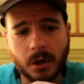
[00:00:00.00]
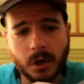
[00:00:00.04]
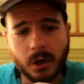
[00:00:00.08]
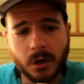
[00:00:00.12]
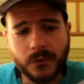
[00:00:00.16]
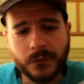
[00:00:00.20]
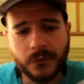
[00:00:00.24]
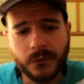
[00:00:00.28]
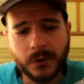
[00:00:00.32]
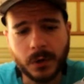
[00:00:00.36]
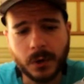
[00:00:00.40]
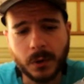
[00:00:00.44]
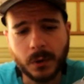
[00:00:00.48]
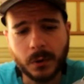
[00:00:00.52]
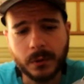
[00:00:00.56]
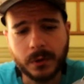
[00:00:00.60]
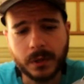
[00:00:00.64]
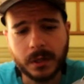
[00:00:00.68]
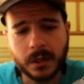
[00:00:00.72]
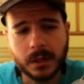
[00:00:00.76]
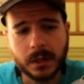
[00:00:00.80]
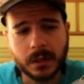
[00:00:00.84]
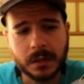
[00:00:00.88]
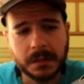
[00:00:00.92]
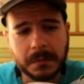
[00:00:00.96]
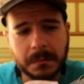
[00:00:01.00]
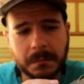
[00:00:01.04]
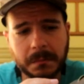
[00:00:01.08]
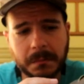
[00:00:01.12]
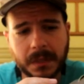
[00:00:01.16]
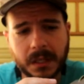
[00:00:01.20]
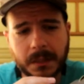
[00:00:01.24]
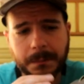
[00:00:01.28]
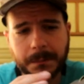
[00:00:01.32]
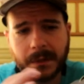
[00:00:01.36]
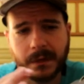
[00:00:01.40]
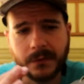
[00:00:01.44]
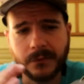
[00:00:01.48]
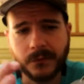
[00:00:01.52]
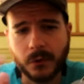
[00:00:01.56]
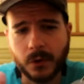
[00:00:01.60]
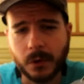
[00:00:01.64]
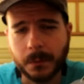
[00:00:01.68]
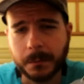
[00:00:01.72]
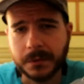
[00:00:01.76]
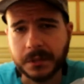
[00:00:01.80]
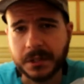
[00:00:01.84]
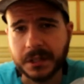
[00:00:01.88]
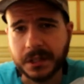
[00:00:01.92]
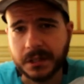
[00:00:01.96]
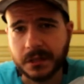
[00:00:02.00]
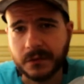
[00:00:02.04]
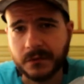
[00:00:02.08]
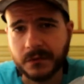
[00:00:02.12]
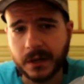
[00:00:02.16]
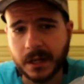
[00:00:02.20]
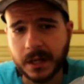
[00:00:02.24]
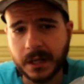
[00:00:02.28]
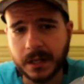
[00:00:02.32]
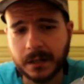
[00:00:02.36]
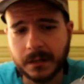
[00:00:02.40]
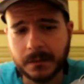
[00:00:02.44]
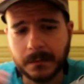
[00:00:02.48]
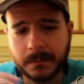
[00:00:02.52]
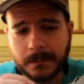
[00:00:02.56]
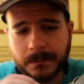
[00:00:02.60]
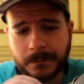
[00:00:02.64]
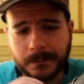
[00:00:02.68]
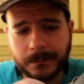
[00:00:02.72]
Off-road, it performs just fine.